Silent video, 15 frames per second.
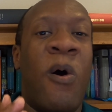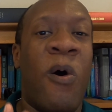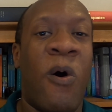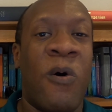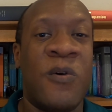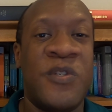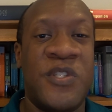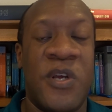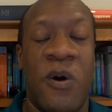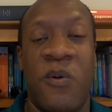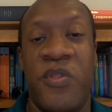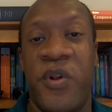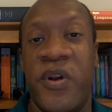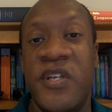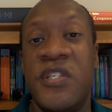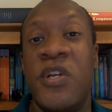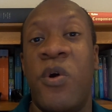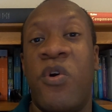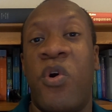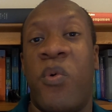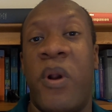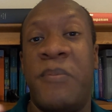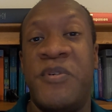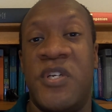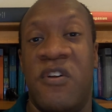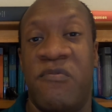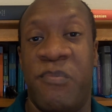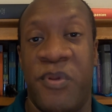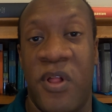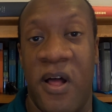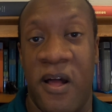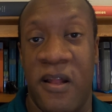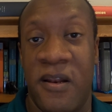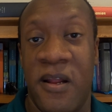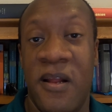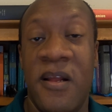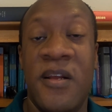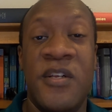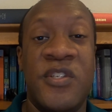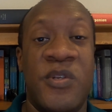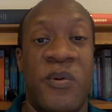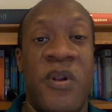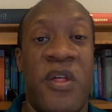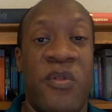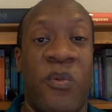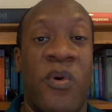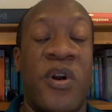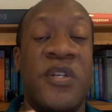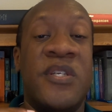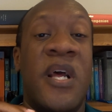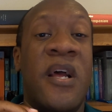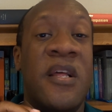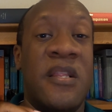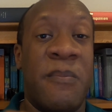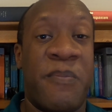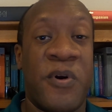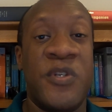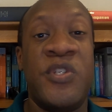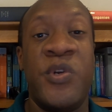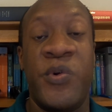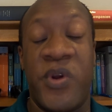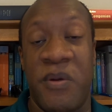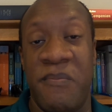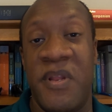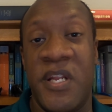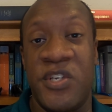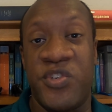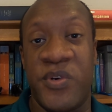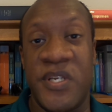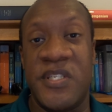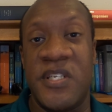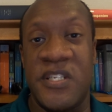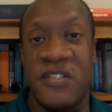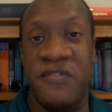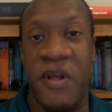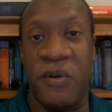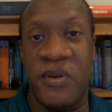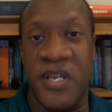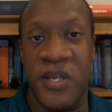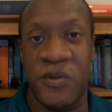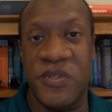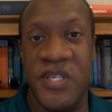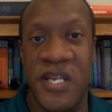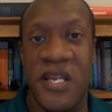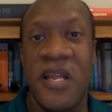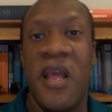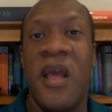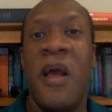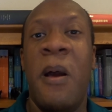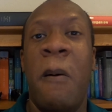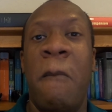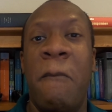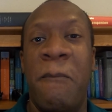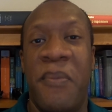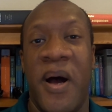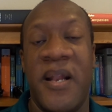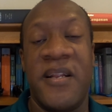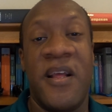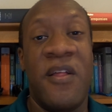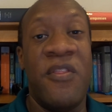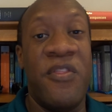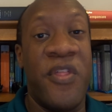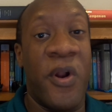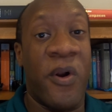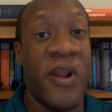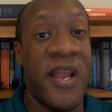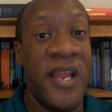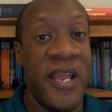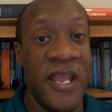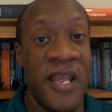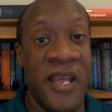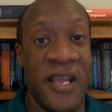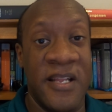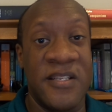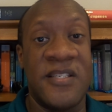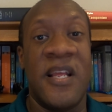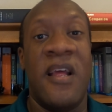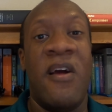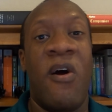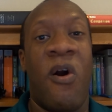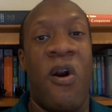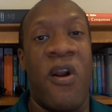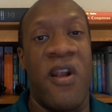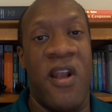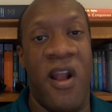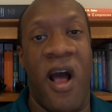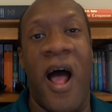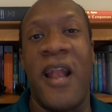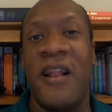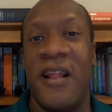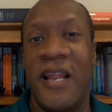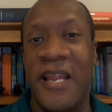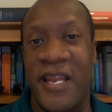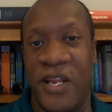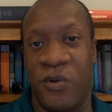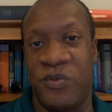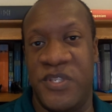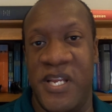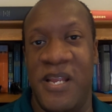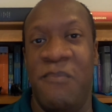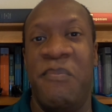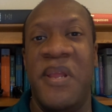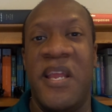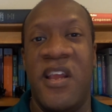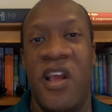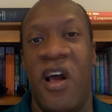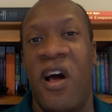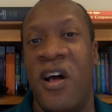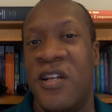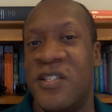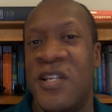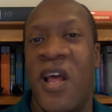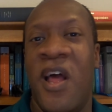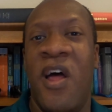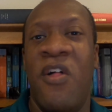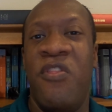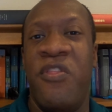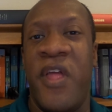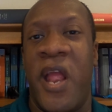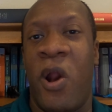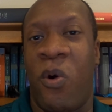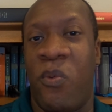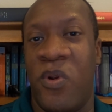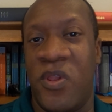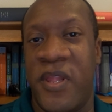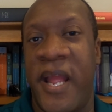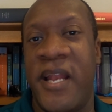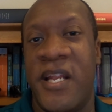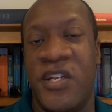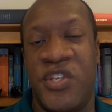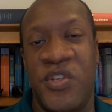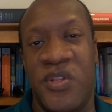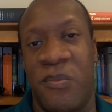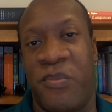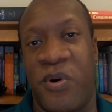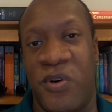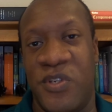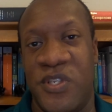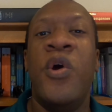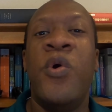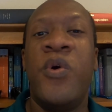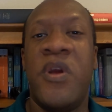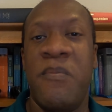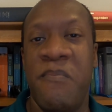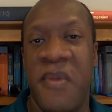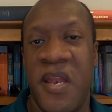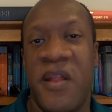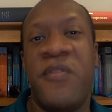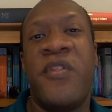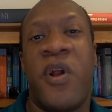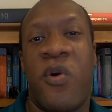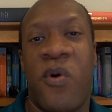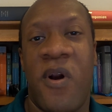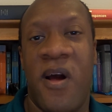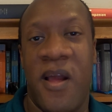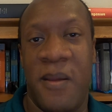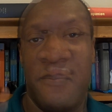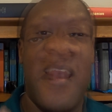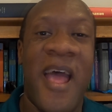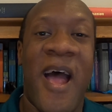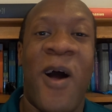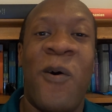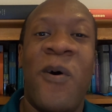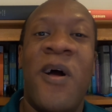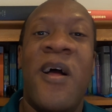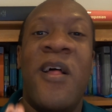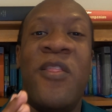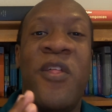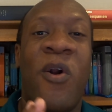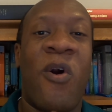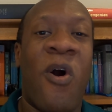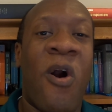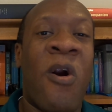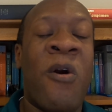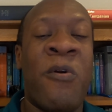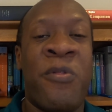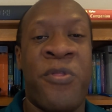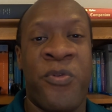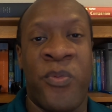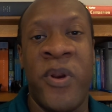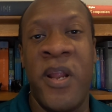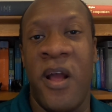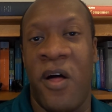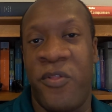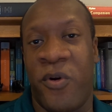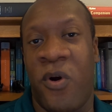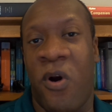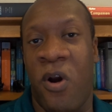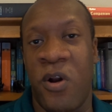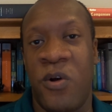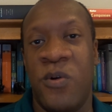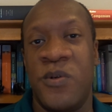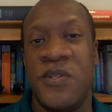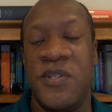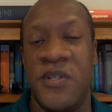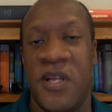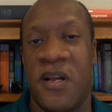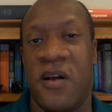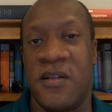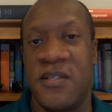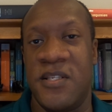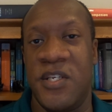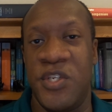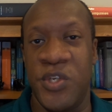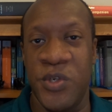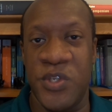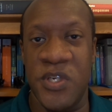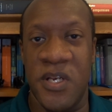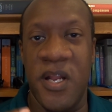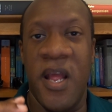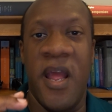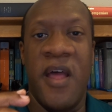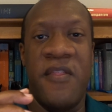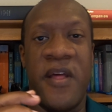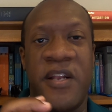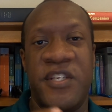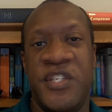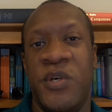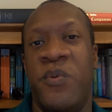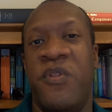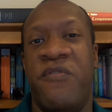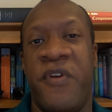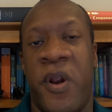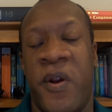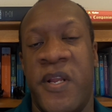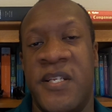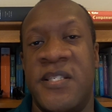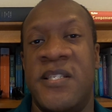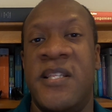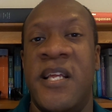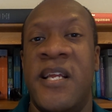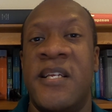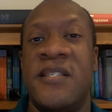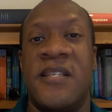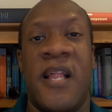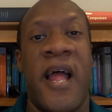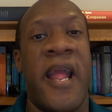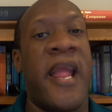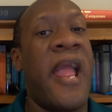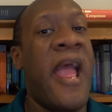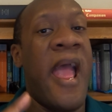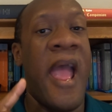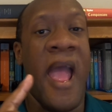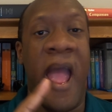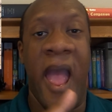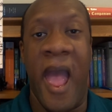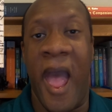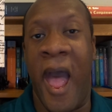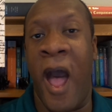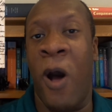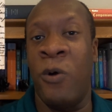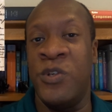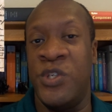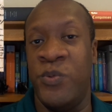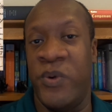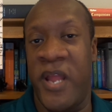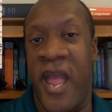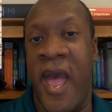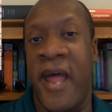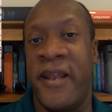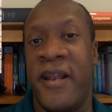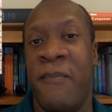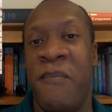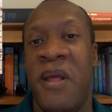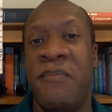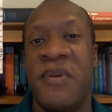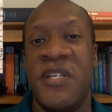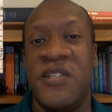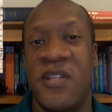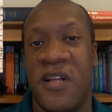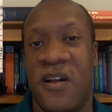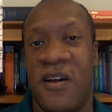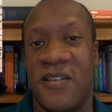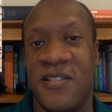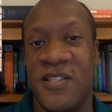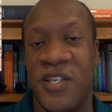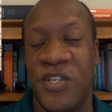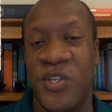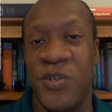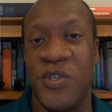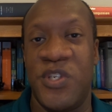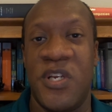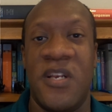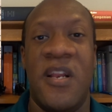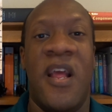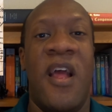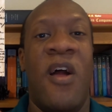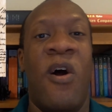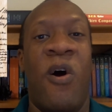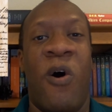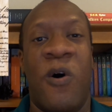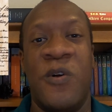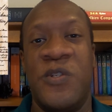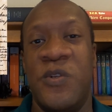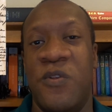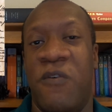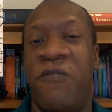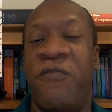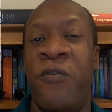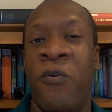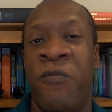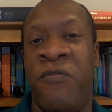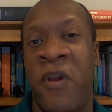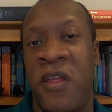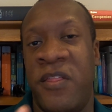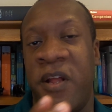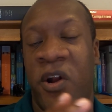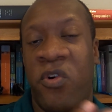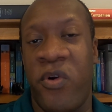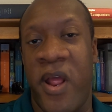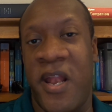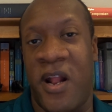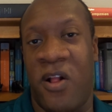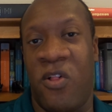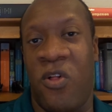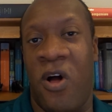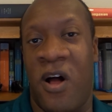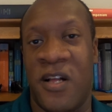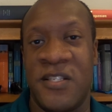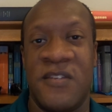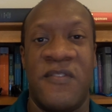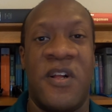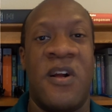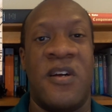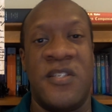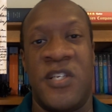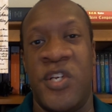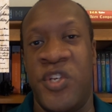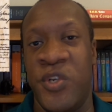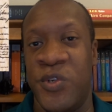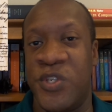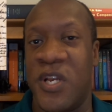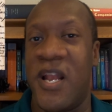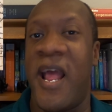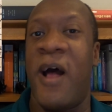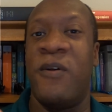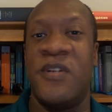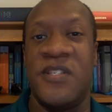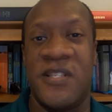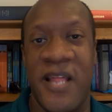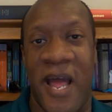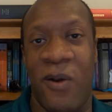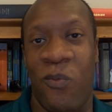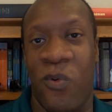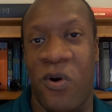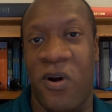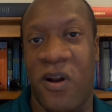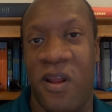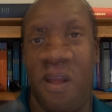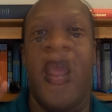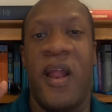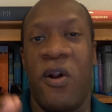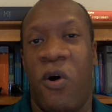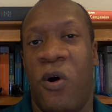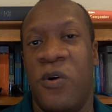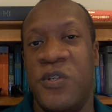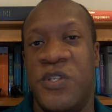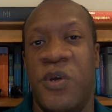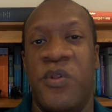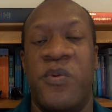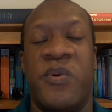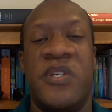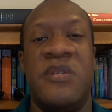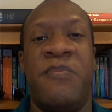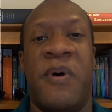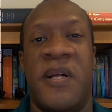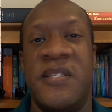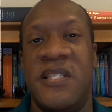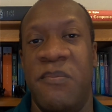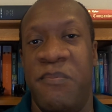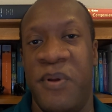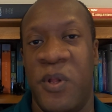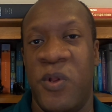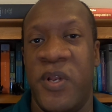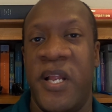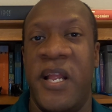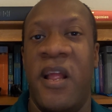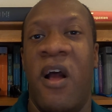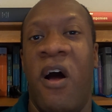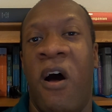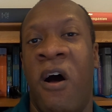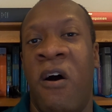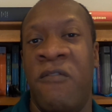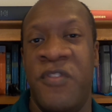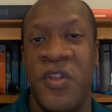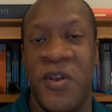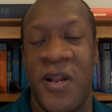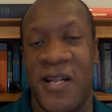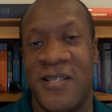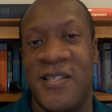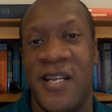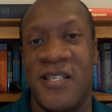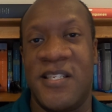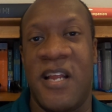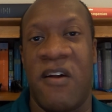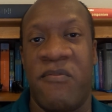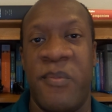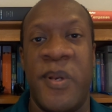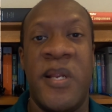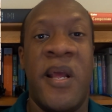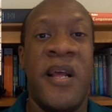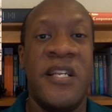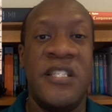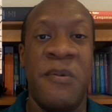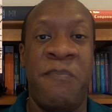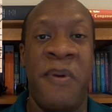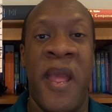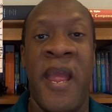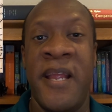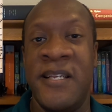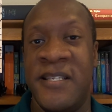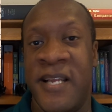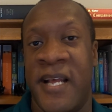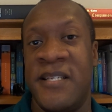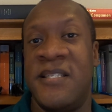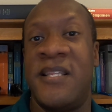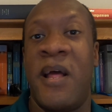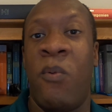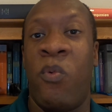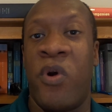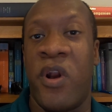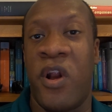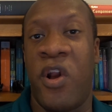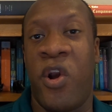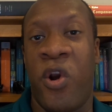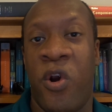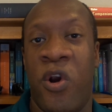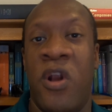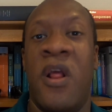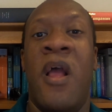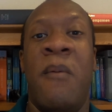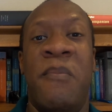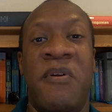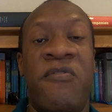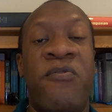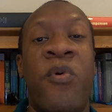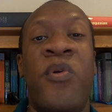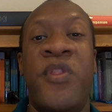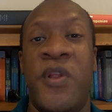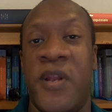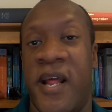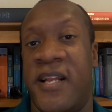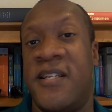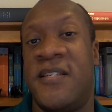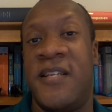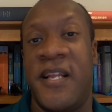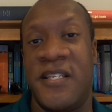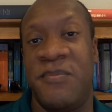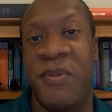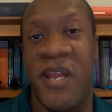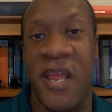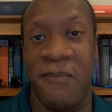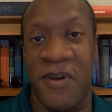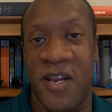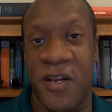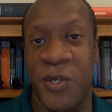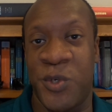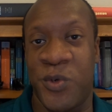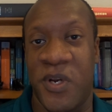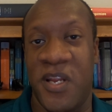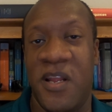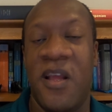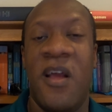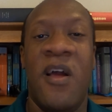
Also, there is no corruption of blood. So in other words, the person who committed treason is found guilty, but their kids are not guilty because they are related to the person who committed the crime. Now, there are 3 other articles to the Constitution that deal with various things like how do we add an amendment to the Constitution? Also, the full faith and credit clause of the Constitution, how does that work? And also the responsibility of the United States government to pay debts that were incurred before the United States became a country.